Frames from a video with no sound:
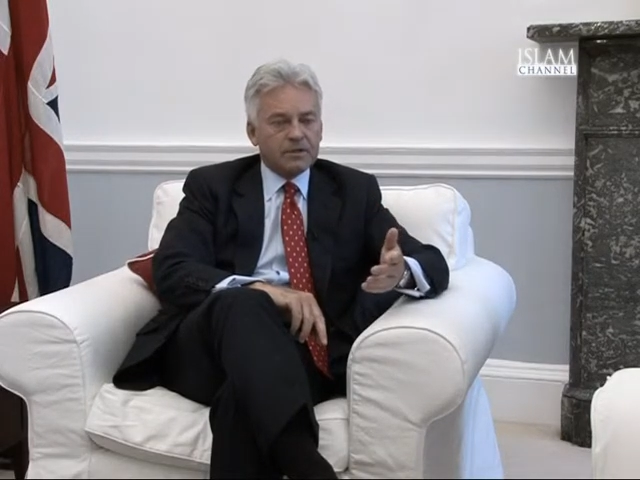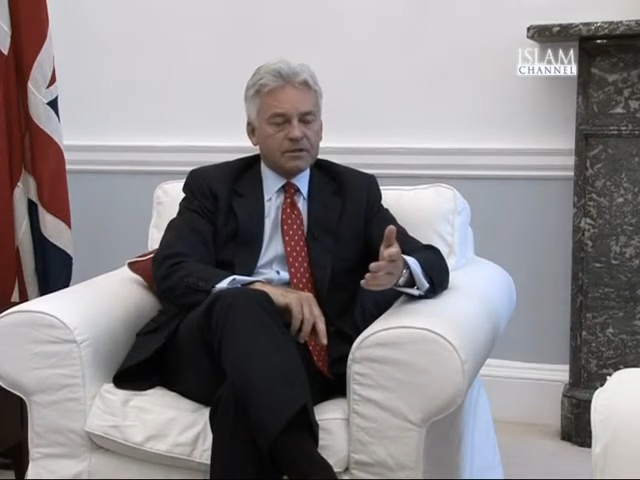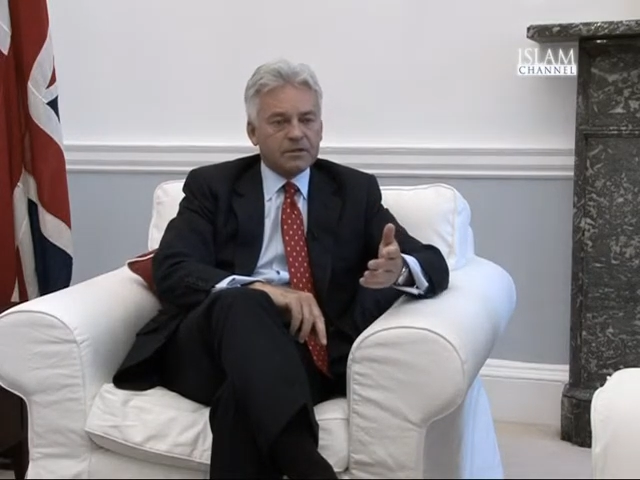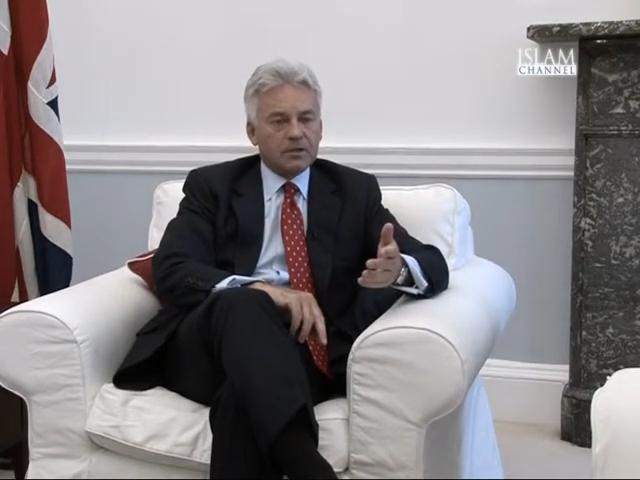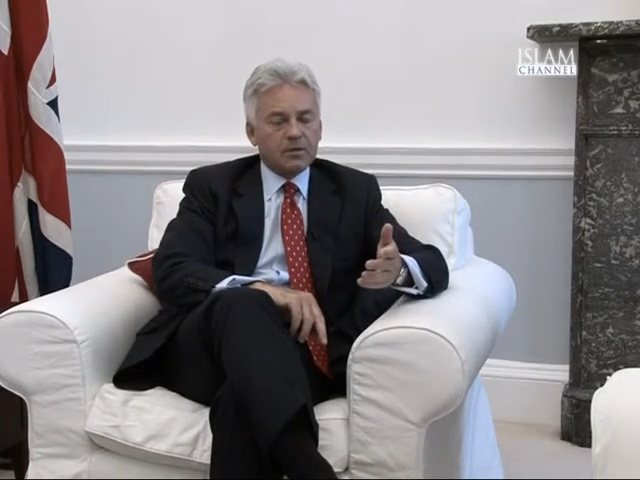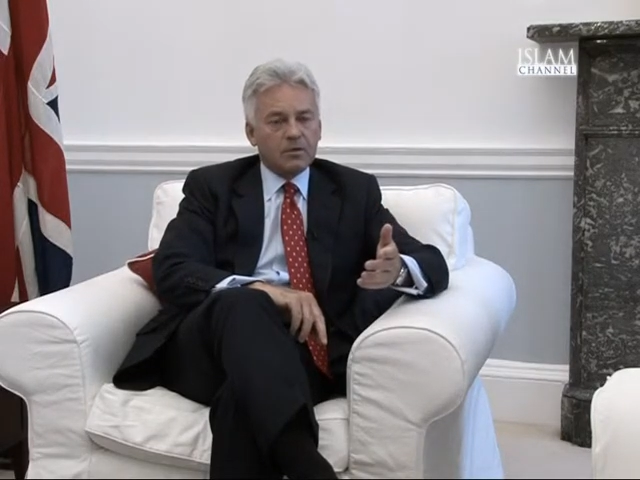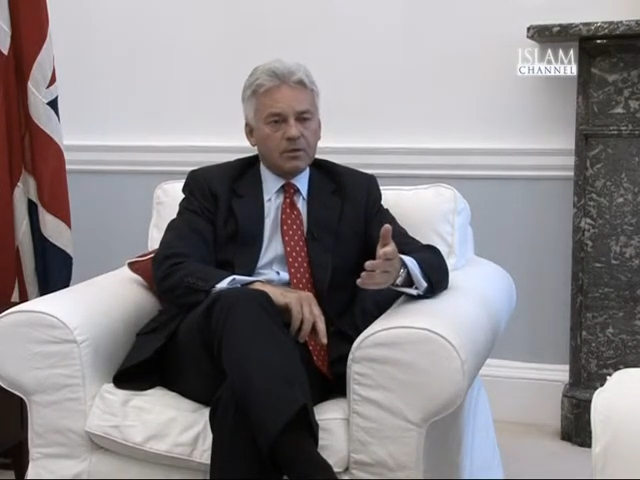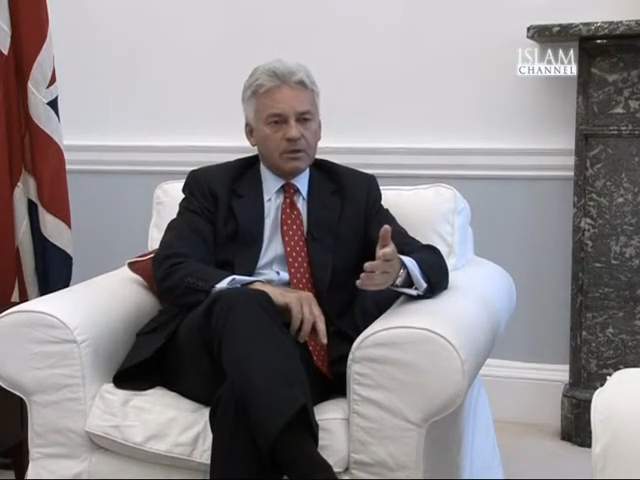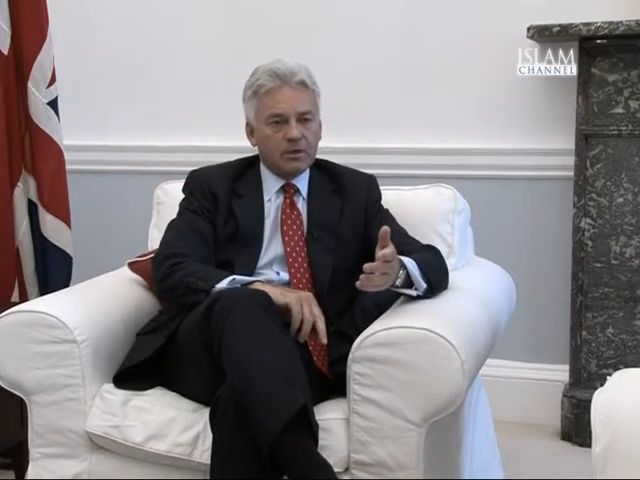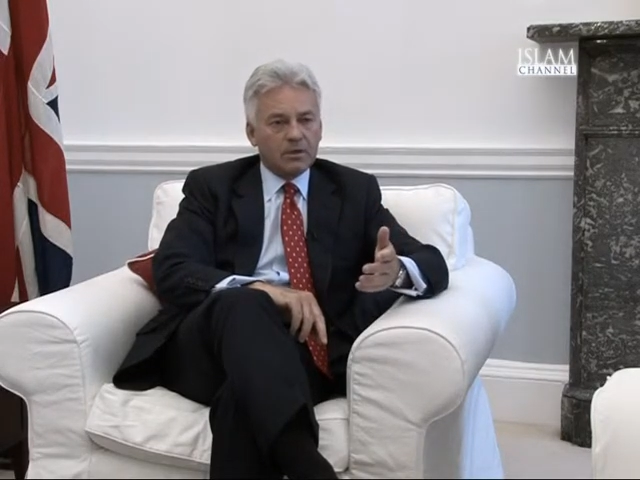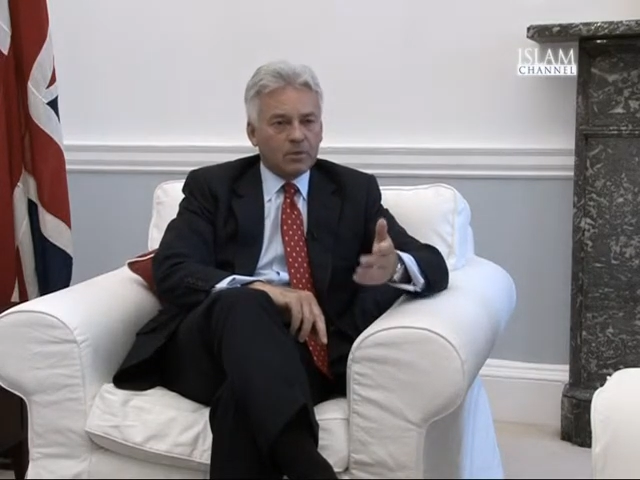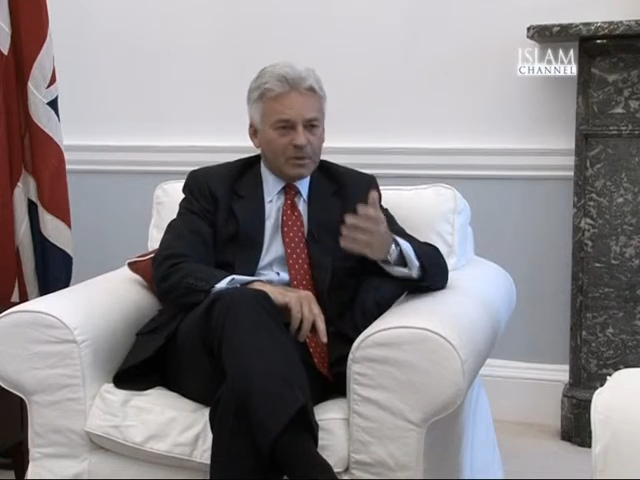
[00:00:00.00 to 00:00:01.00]

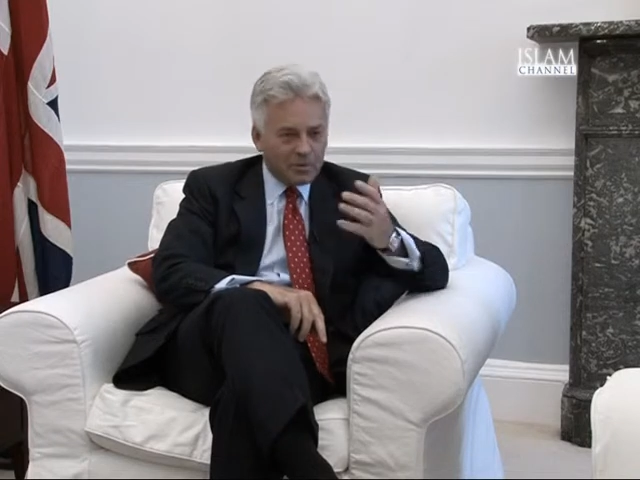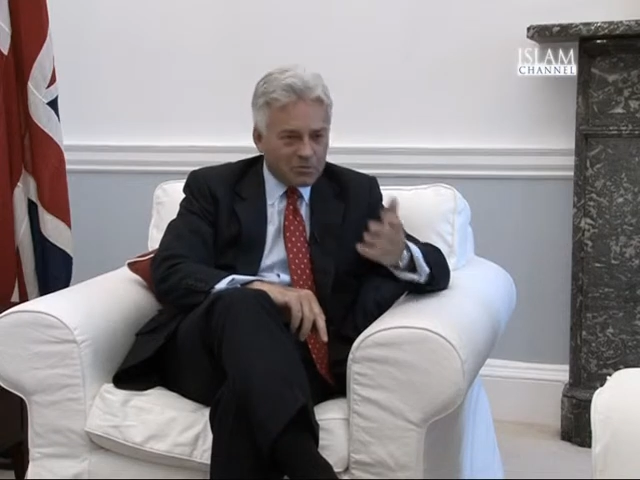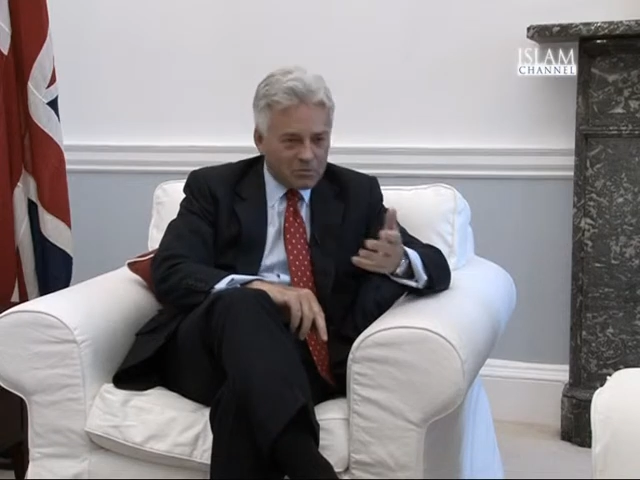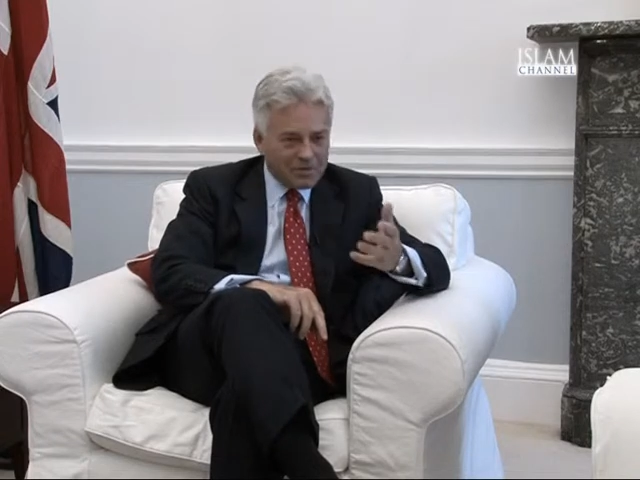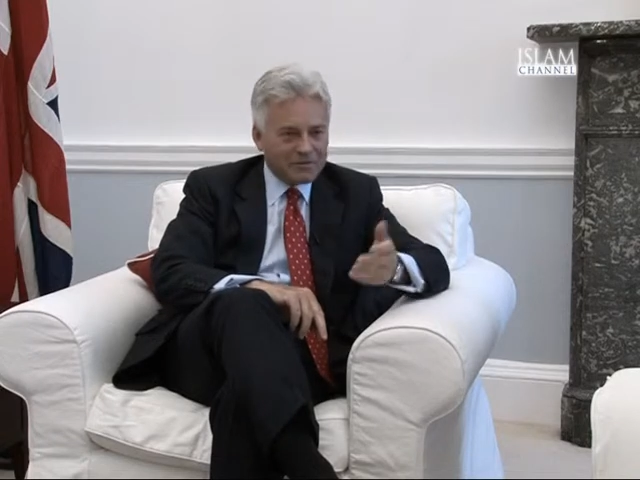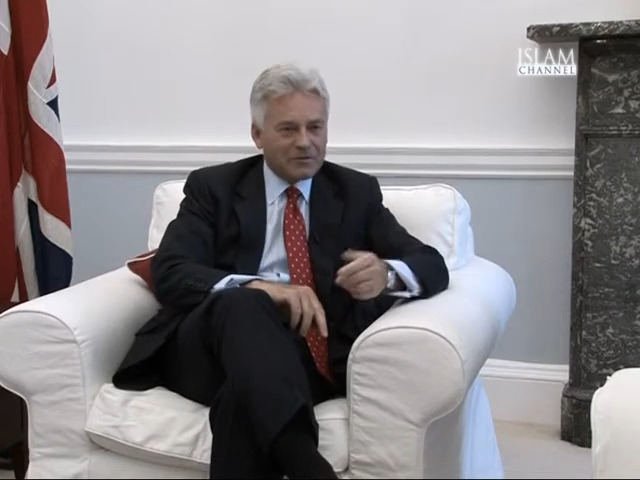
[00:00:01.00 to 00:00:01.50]
So we will really